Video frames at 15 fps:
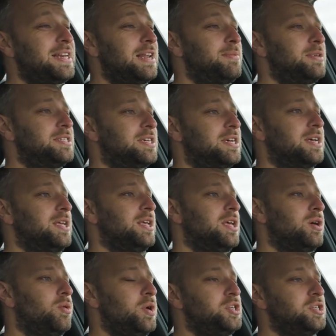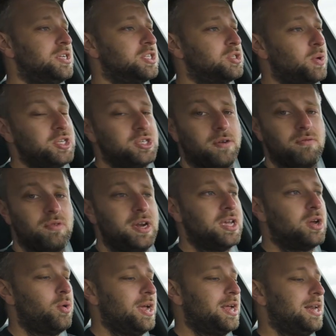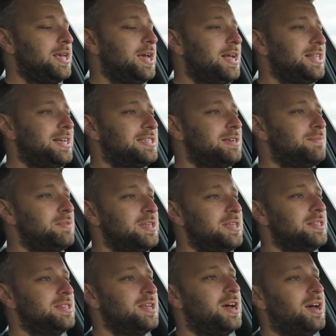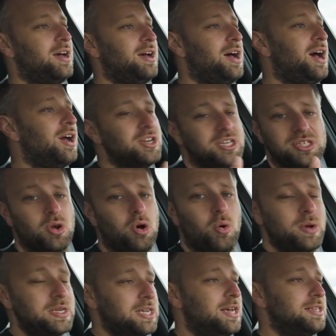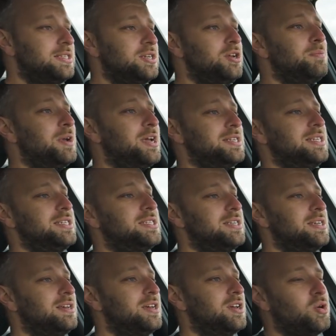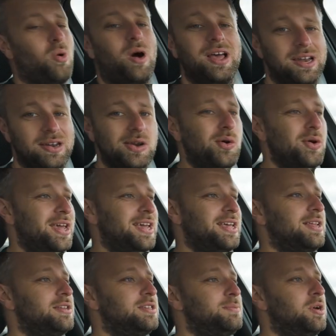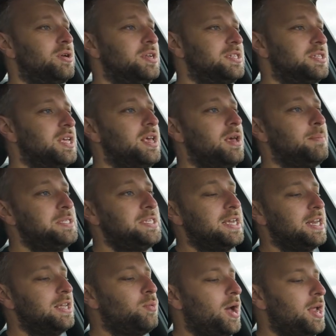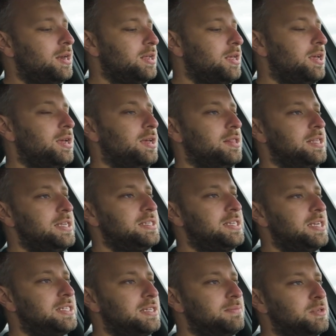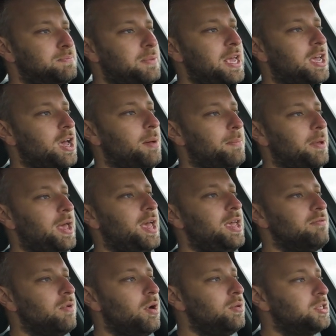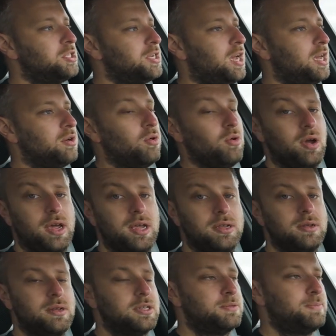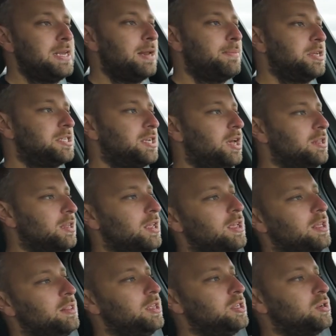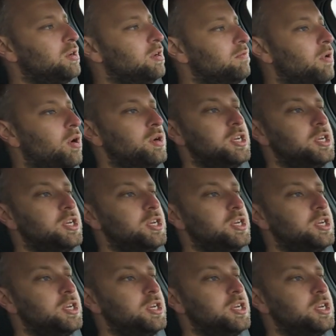limiter, which you can switch off really quickly, and that's something that I just always like to do because it's quite annoying, to be honest, particularly when these systems pick up a road sign or a speed limit sign that's on a road